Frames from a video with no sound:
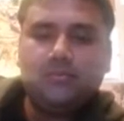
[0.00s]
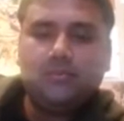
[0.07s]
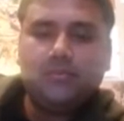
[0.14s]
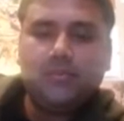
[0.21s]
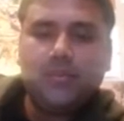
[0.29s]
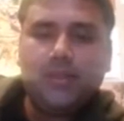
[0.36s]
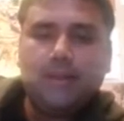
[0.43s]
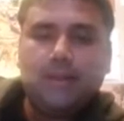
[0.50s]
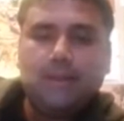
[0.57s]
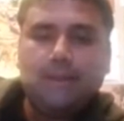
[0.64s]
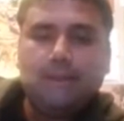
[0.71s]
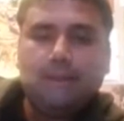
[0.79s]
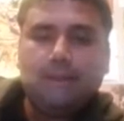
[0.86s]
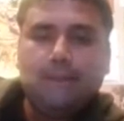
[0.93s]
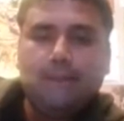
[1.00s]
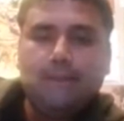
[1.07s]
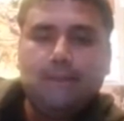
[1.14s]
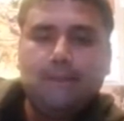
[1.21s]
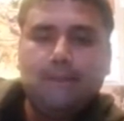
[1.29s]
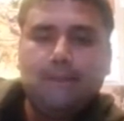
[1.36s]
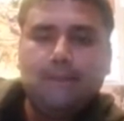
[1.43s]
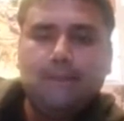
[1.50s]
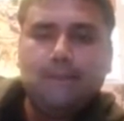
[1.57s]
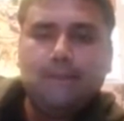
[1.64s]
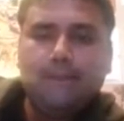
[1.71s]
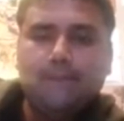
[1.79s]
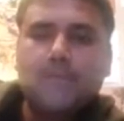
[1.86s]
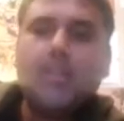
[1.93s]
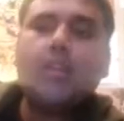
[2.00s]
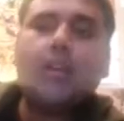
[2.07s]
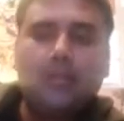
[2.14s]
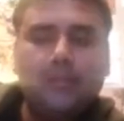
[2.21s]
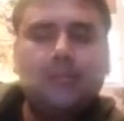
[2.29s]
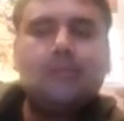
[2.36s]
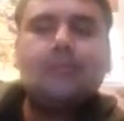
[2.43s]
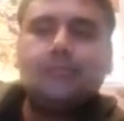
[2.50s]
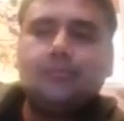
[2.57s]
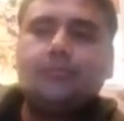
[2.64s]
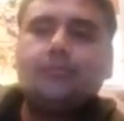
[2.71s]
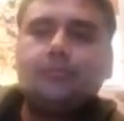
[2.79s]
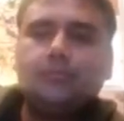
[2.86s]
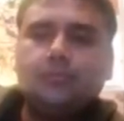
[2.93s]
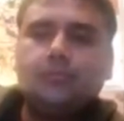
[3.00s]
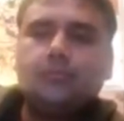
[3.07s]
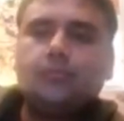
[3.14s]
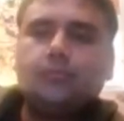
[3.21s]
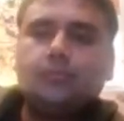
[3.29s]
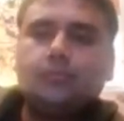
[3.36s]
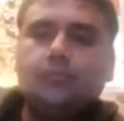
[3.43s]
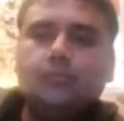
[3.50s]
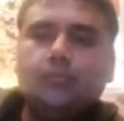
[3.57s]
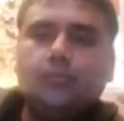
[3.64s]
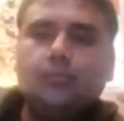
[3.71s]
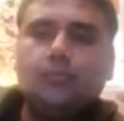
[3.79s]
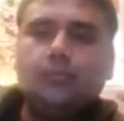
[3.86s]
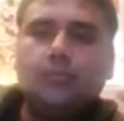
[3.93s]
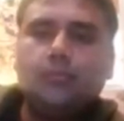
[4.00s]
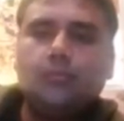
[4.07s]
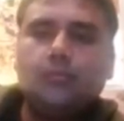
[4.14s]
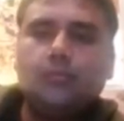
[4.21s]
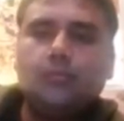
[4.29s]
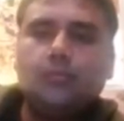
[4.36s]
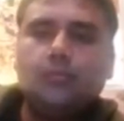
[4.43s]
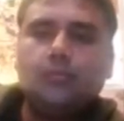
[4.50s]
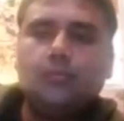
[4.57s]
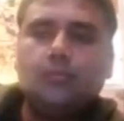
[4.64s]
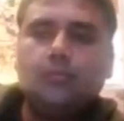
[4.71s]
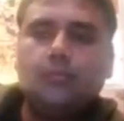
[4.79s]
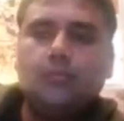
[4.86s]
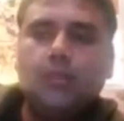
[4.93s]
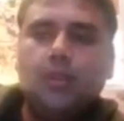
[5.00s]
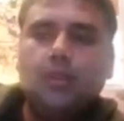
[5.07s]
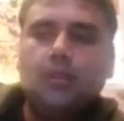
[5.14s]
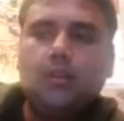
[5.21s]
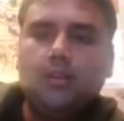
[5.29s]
No words are spoken by the person on screen.